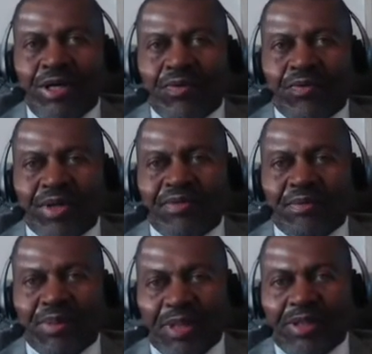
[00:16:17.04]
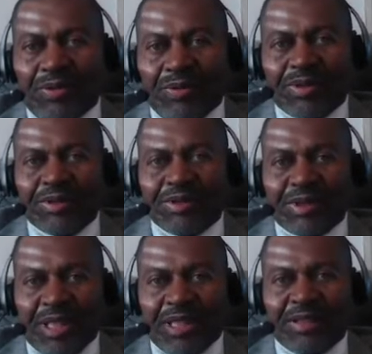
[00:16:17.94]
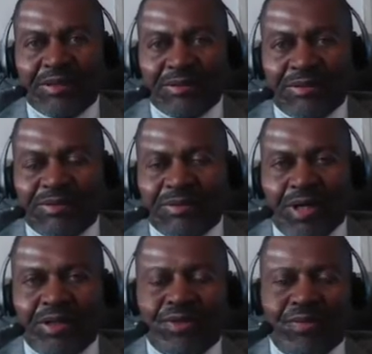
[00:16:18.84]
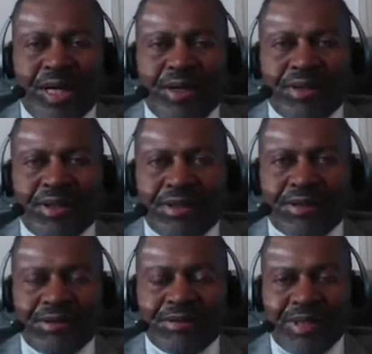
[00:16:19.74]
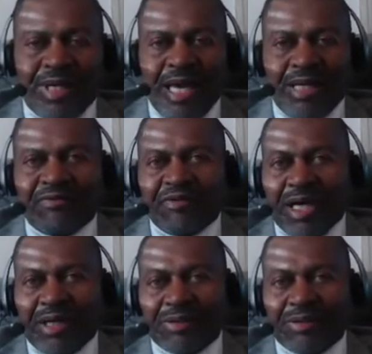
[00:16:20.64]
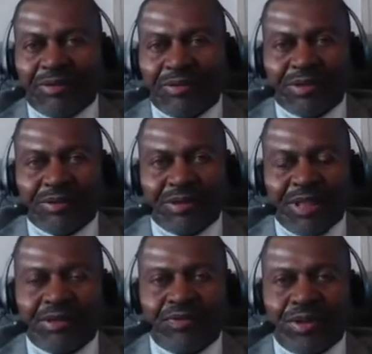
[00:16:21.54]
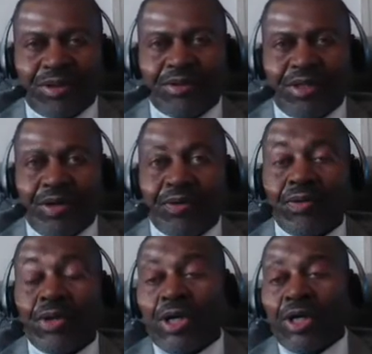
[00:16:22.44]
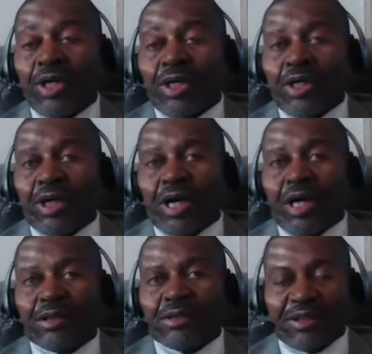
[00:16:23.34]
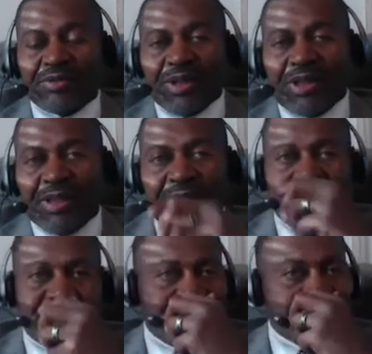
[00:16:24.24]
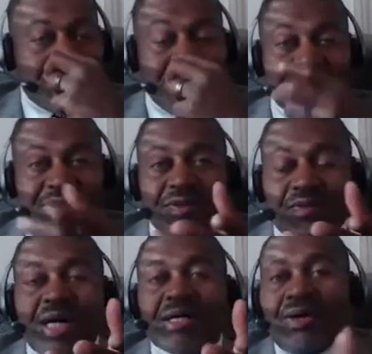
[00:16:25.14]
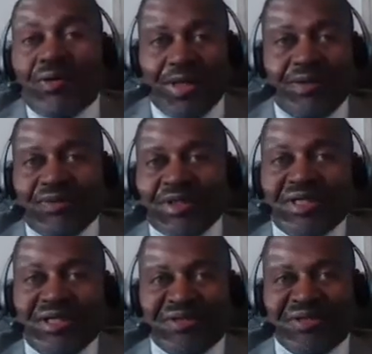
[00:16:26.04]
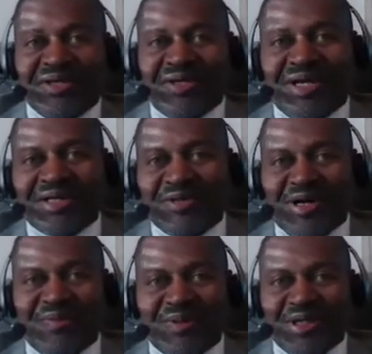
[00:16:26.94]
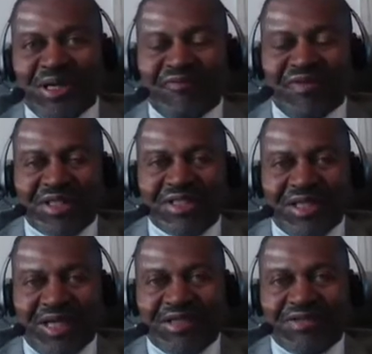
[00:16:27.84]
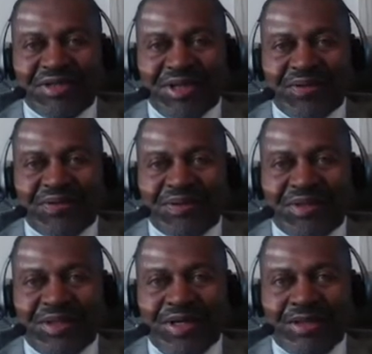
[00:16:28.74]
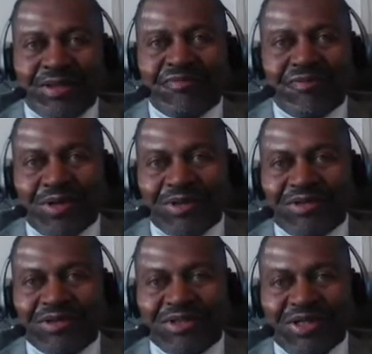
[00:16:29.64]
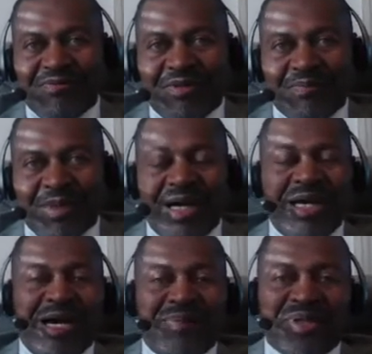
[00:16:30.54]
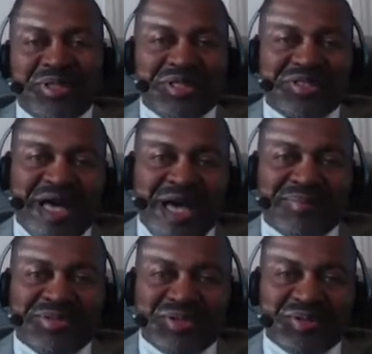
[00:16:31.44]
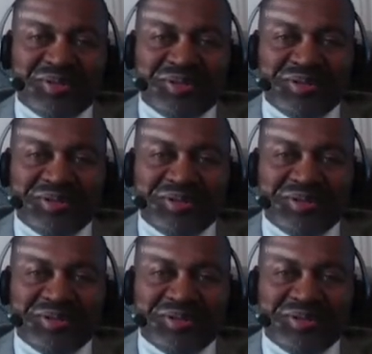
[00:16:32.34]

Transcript: with the Bitcoins and talking about it and adding value and letting the world know just what it is, as well as the one coin, really, you know, that's what I'm really invested at. So look forward to seeing my app in the app store.